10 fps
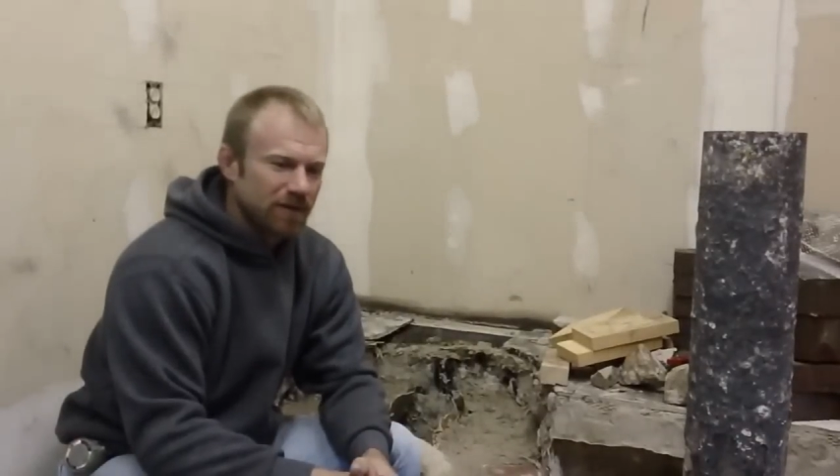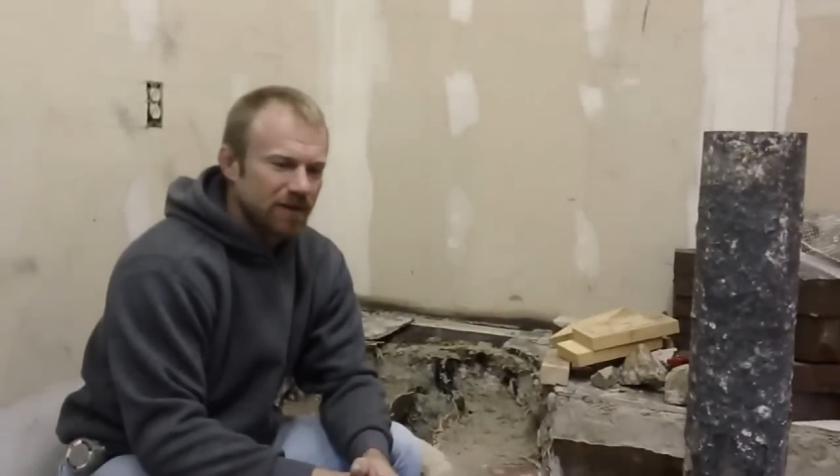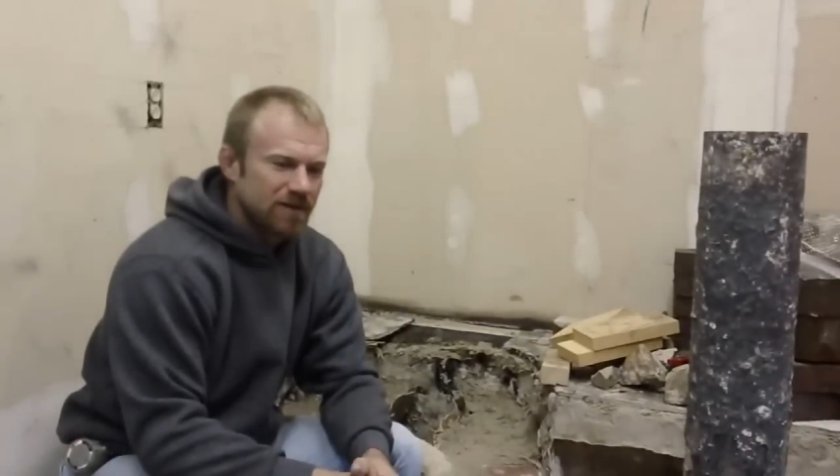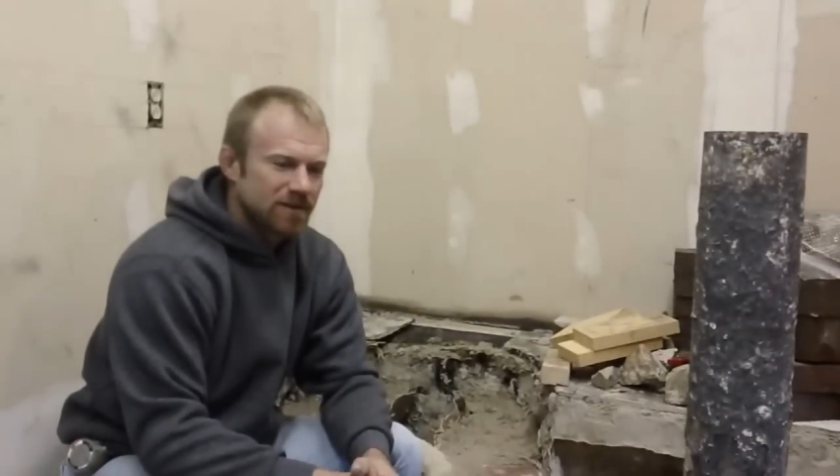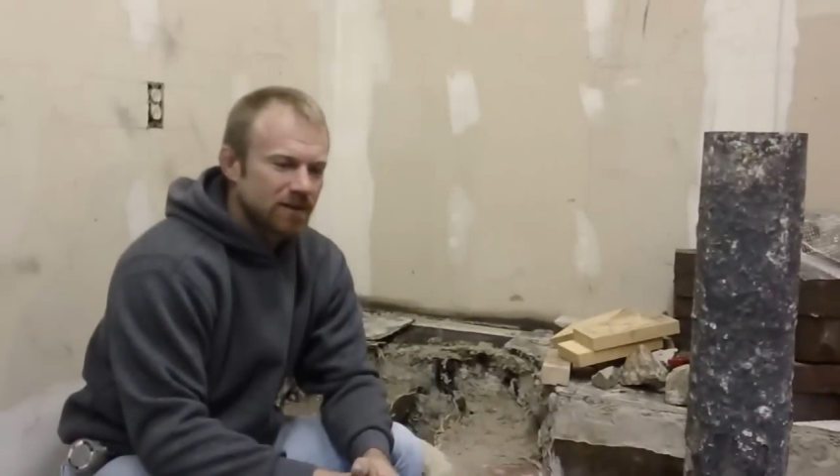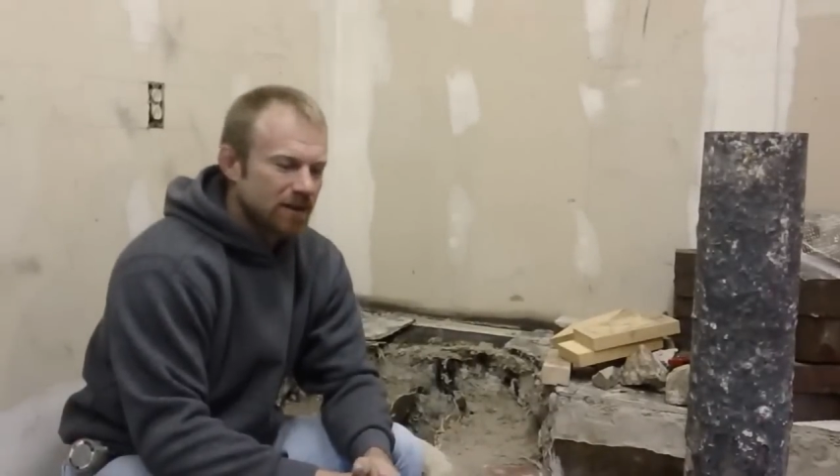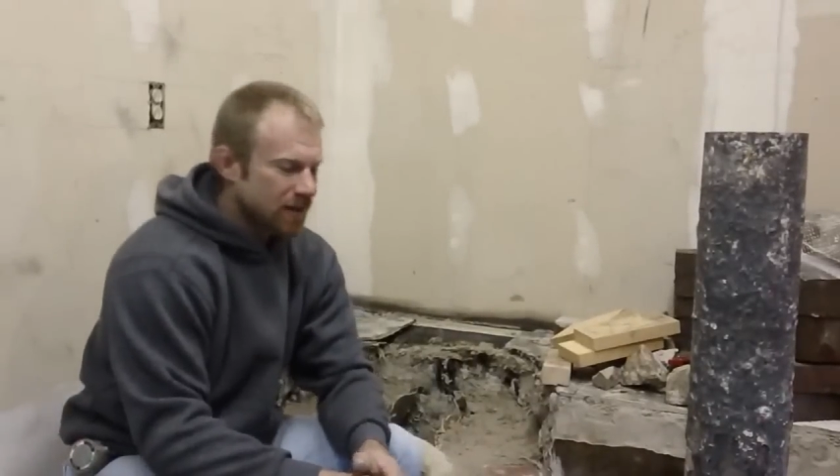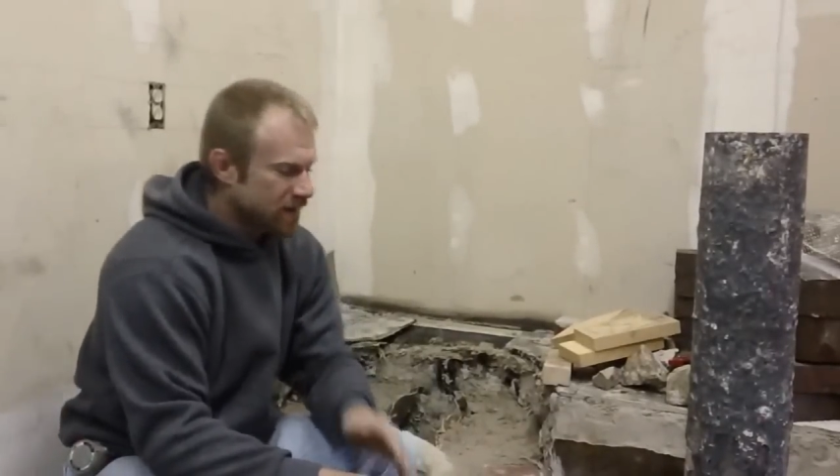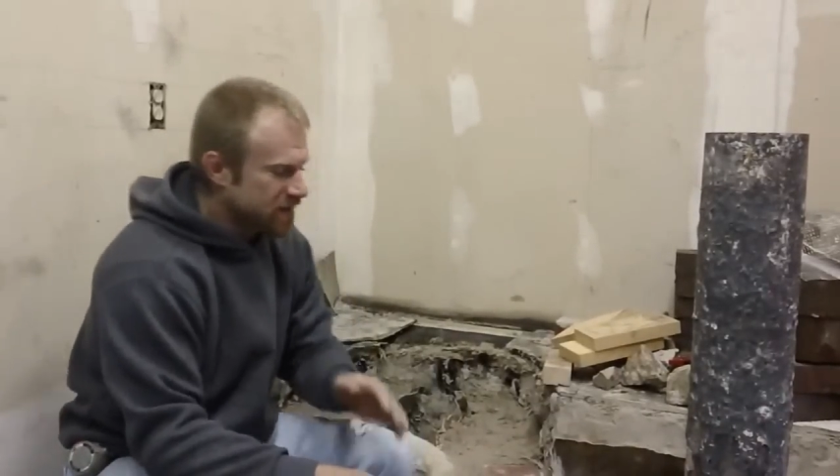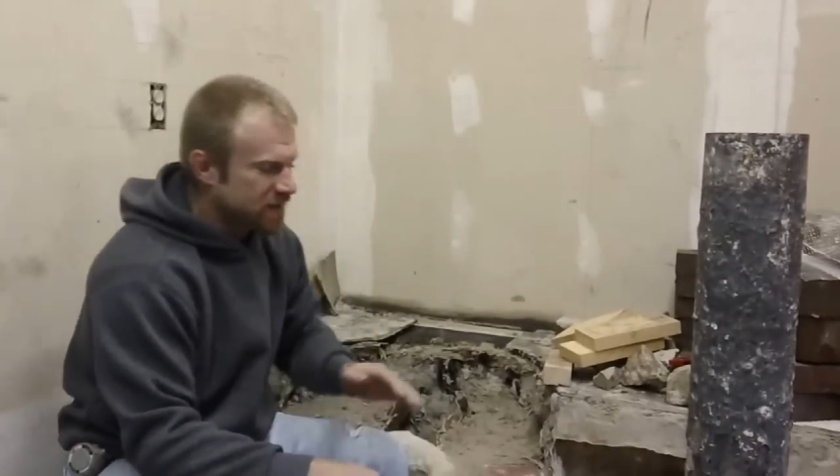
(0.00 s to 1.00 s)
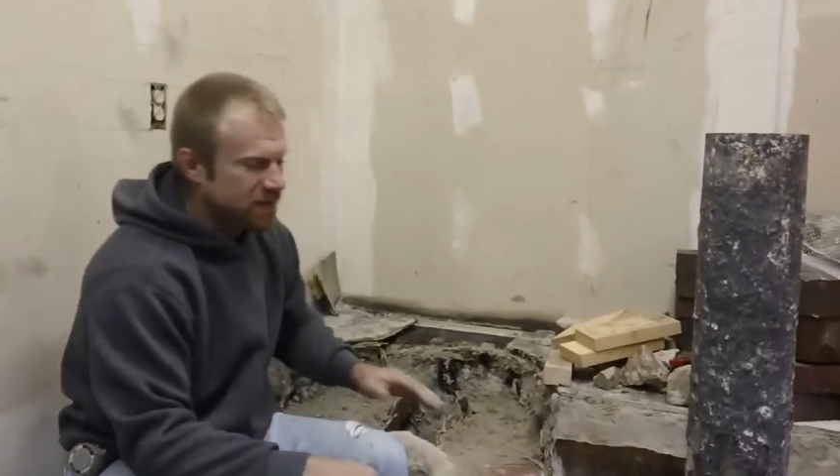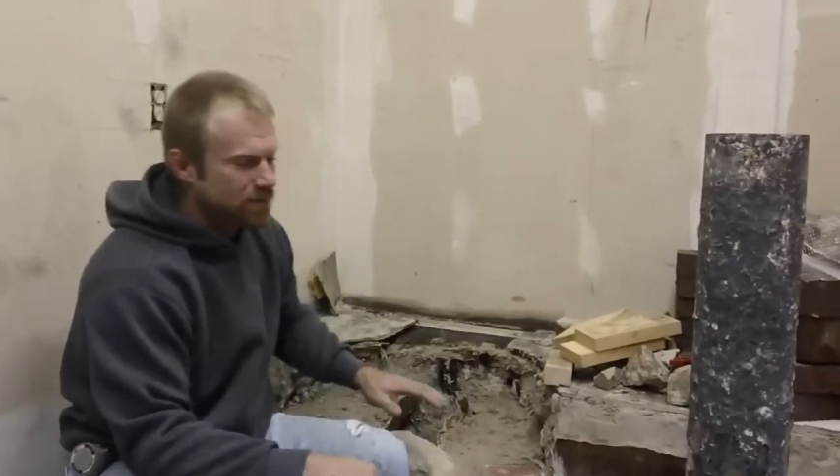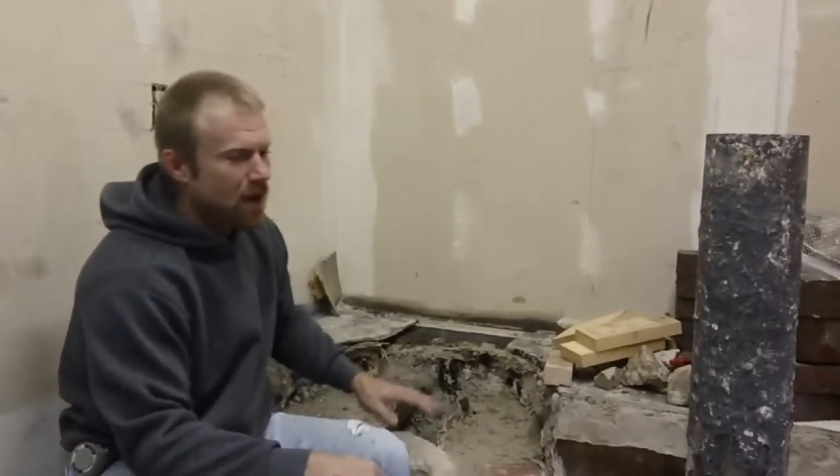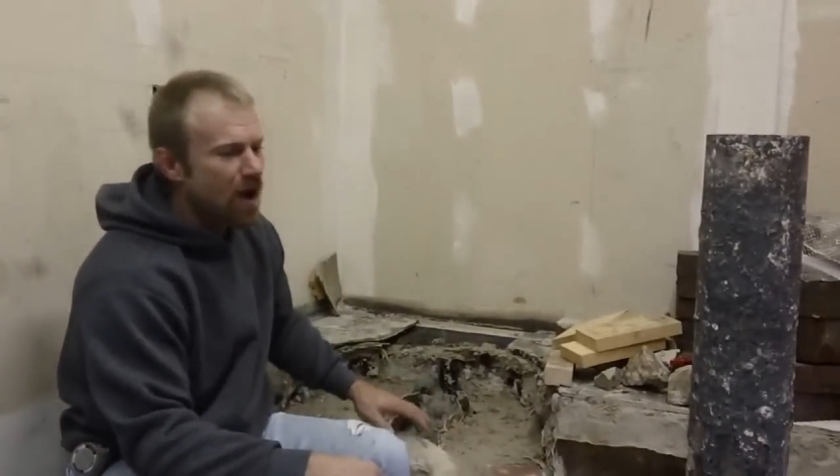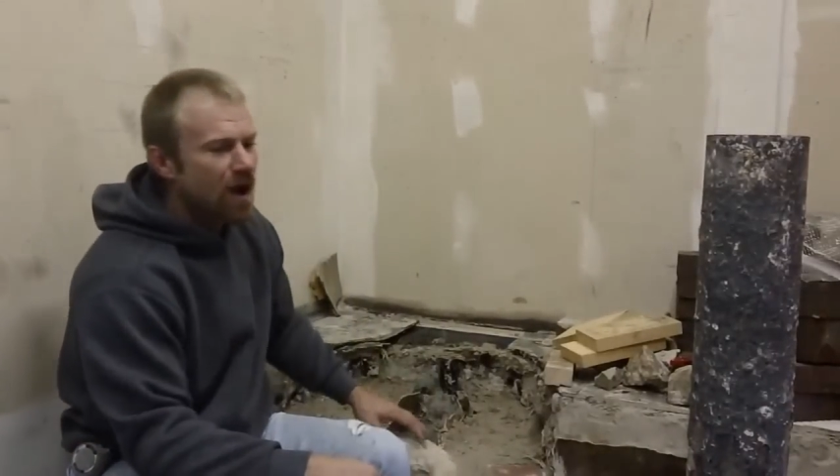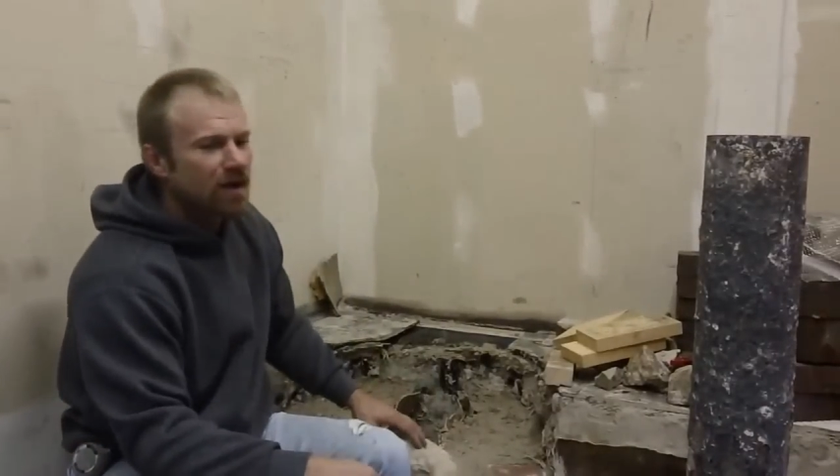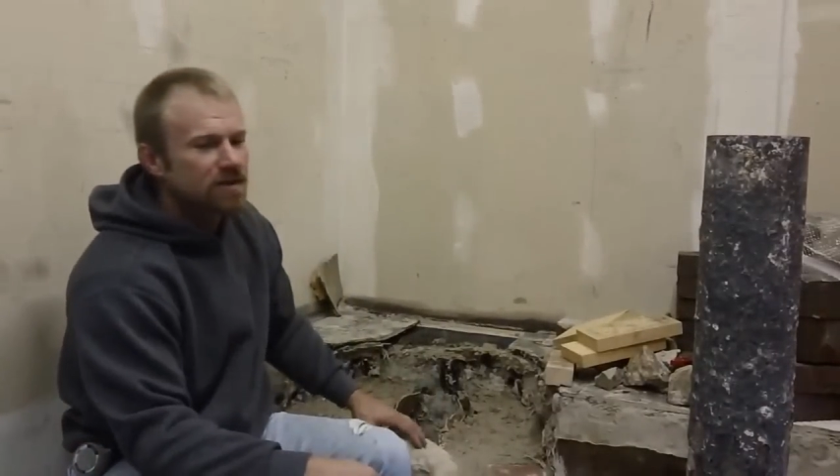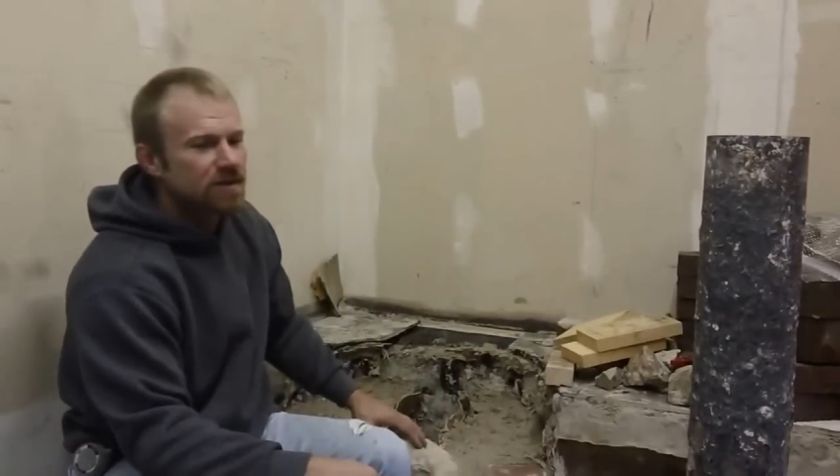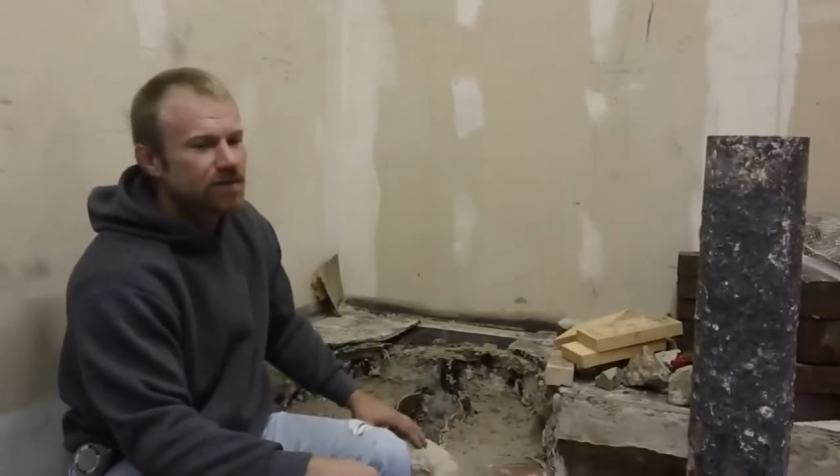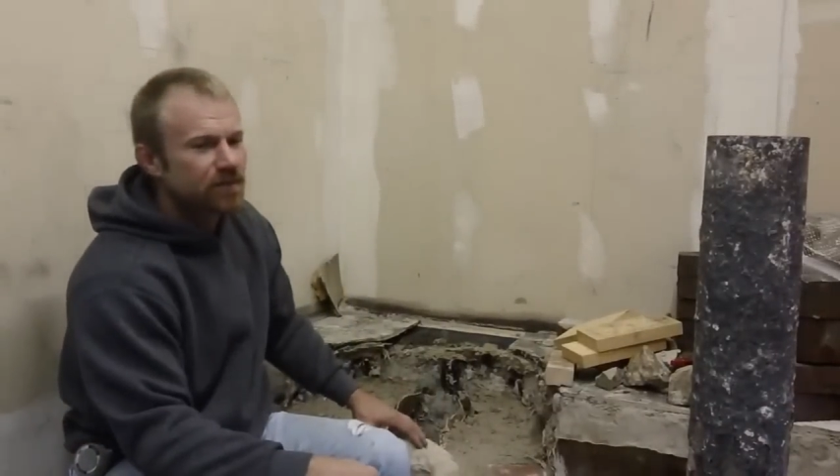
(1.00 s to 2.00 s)
It doesn't, he said his
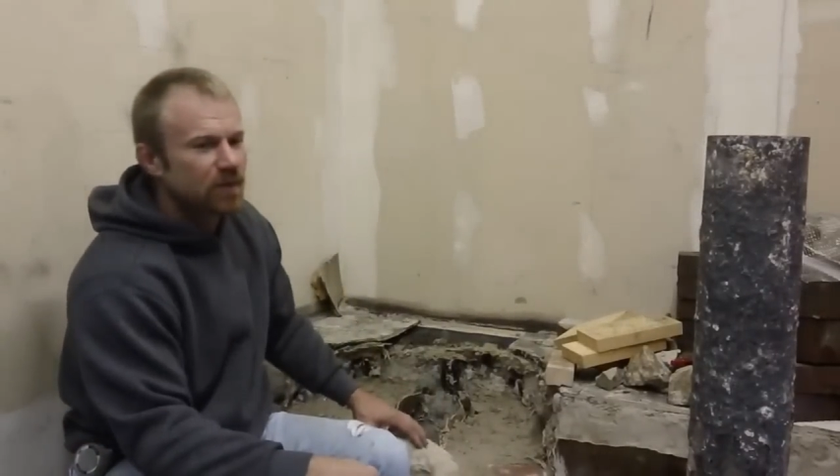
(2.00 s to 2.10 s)
box,